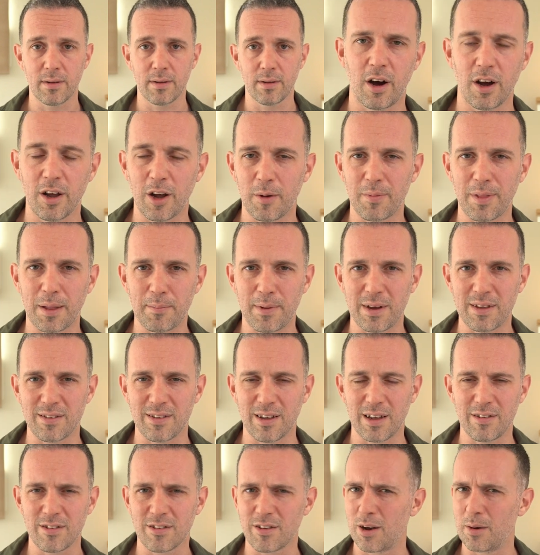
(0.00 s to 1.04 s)
I hope that makes
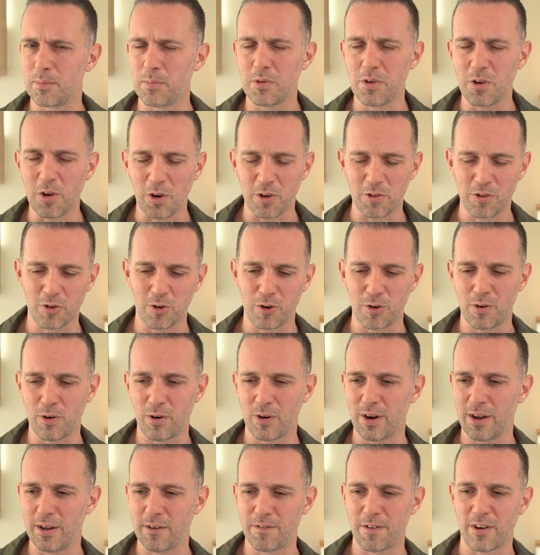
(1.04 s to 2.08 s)
sense. I'm not
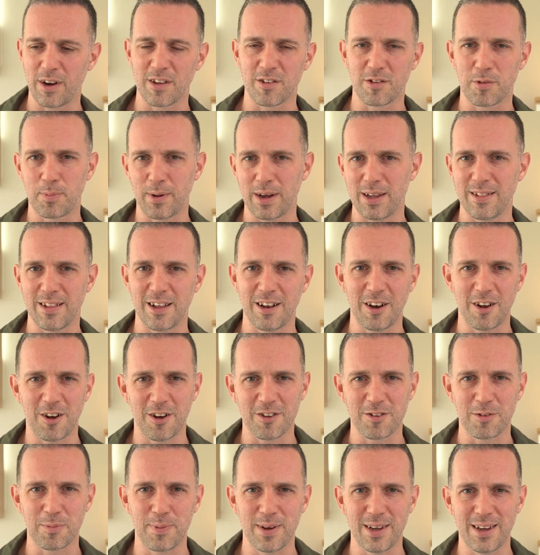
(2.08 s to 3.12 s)
sure if I explained that
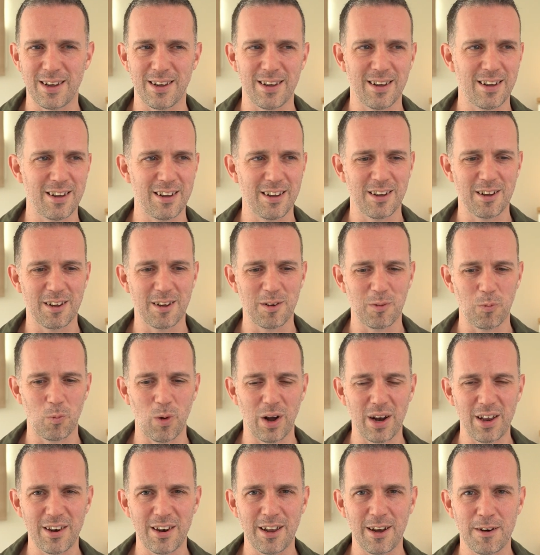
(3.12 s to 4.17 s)
last bit
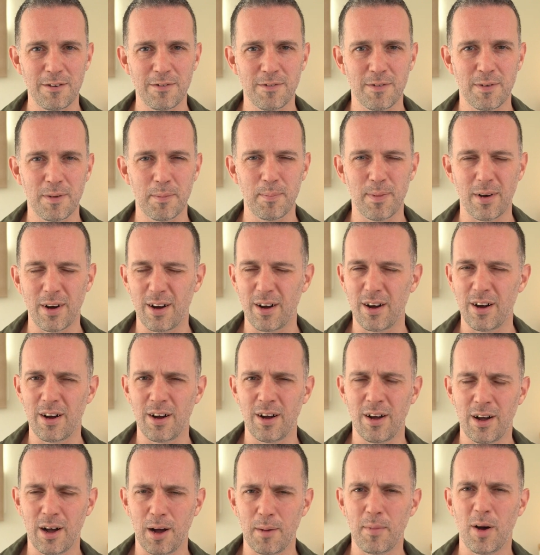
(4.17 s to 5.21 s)
well enough, but
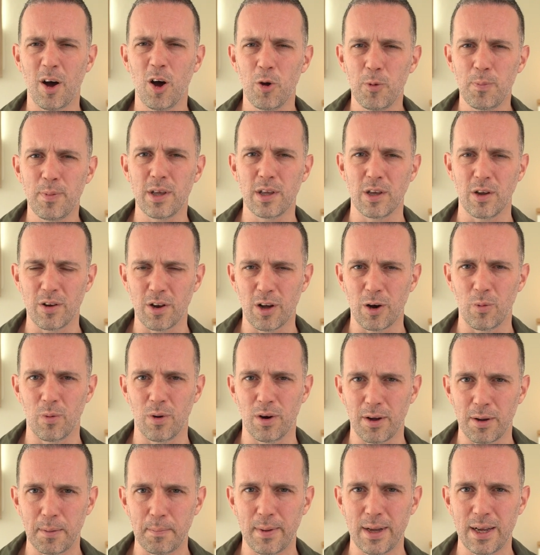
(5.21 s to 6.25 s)
I'm hoping you know
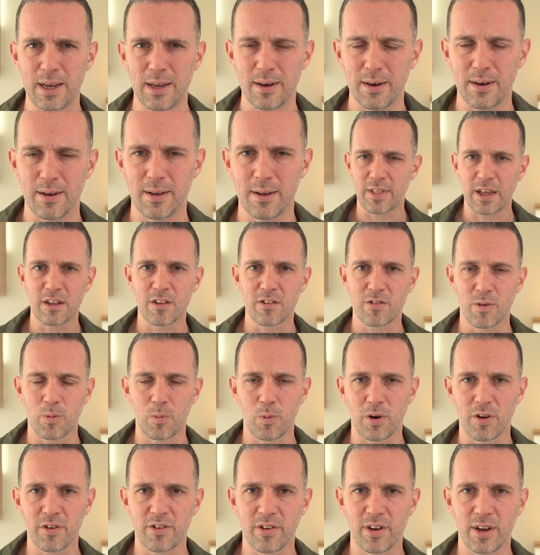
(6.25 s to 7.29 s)
what I mean. Thanks for
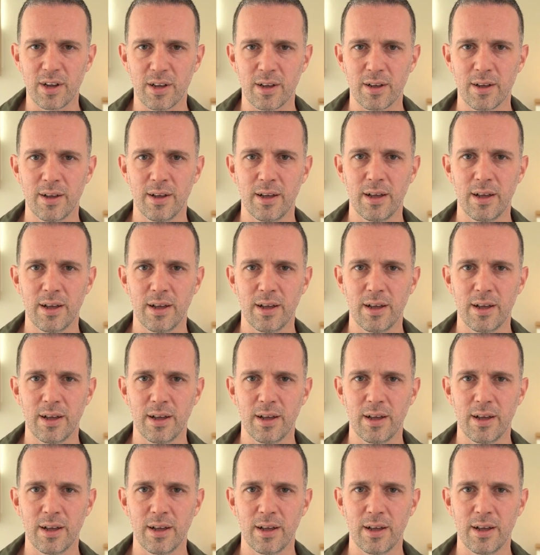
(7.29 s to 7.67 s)
watching.